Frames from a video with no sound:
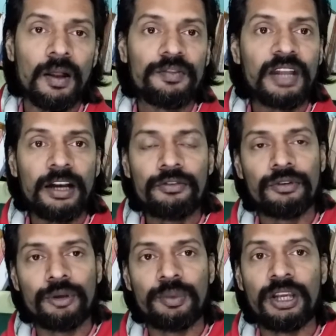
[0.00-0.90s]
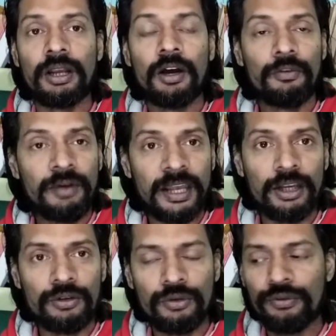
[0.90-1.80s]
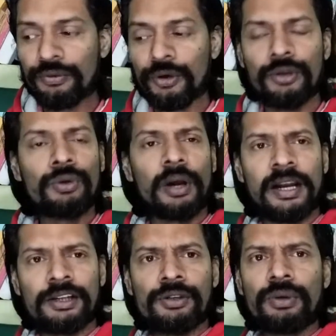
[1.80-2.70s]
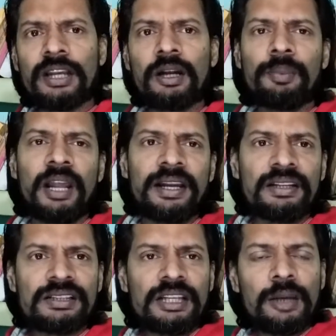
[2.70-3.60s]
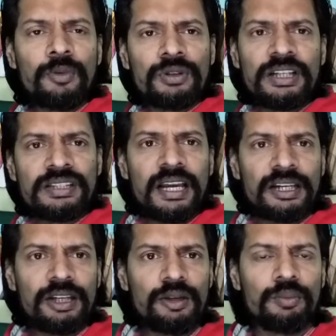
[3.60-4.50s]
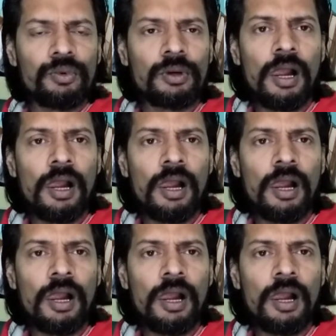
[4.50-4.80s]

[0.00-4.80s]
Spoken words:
That would be very good for you, and you can apply the same on the second book.